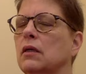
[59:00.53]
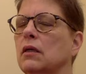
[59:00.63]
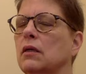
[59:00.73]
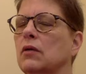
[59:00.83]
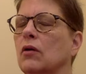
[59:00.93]

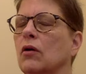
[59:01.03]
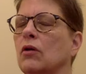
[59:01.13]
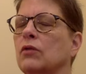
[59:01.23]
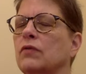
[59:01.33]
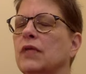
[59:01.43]
And
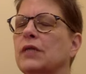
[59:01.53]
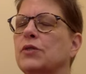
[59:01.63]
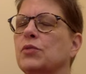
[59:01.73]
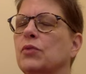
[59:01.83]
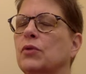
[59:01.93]
all of that
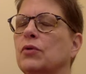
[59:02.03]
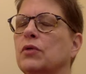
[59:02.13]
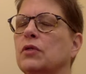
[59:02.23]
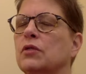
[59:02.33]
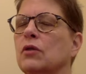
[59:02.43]
smoke
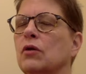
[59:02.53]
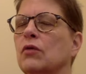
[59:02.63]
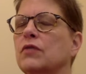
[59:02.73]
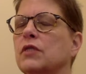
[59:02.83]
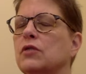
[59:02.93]

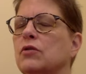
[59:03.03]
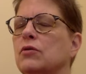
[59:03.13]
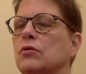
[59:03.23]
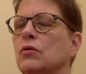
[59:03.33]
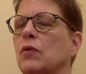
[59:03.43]
dissolves
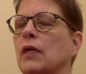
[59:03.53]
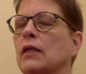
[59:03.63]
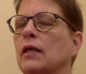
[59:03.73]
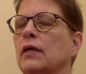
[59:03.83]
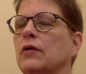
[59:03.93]
into the white
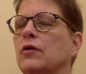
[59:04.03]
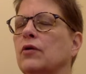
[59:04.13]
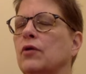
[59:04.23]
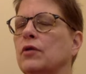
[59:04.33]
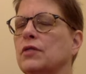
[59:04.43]
light in your
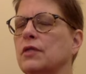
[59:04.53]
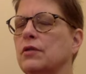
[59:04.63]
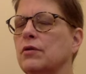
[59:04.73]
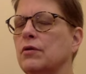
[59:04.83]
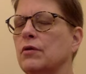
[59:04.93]
heart
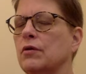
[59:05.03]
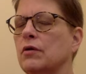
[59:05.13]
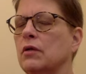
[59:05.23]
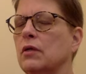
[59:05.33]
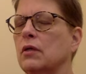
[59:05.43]
center
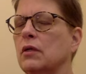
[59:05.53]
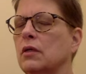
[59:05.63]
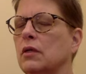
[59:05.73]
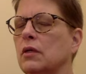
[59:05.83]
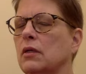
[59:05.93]

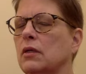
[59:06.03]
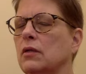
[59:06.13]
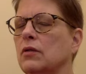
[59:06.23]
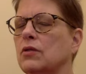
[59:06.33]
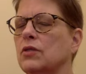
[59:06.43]
till
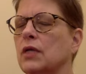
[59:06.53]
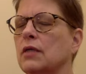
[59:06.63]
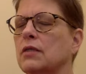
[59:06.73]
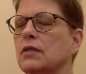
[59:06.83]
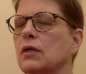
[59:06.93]
there's not a
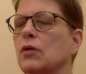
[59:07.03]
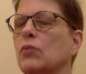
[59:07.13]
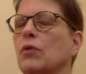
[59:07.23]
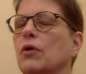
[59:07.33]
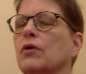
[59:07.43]
single
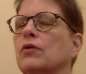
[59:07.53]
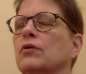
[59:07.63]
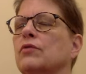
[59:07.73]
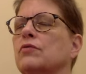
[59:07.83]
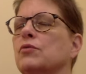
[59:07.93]

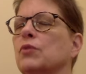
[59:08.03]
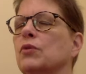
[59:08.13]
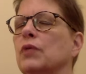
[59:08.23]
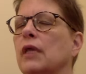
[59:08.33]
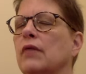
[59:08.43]
particle of
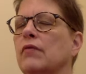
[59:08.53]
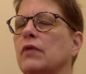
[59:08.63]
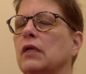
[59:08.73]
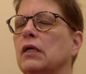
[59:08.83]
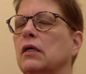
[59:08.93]
smoke left.
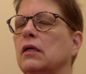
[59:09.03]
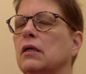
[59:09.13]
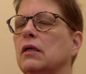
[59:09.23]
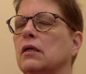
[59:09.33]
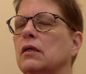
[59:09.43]

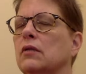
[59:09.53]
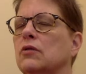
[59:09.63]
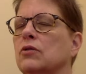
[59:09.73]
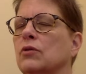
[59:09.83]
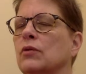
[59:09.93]

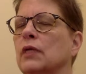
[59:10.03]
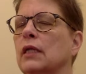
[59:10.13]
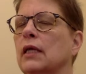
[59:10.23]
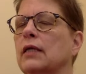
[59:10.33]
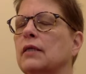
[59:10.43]
It's only
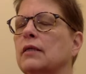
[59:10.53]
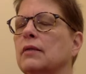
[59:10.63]
light.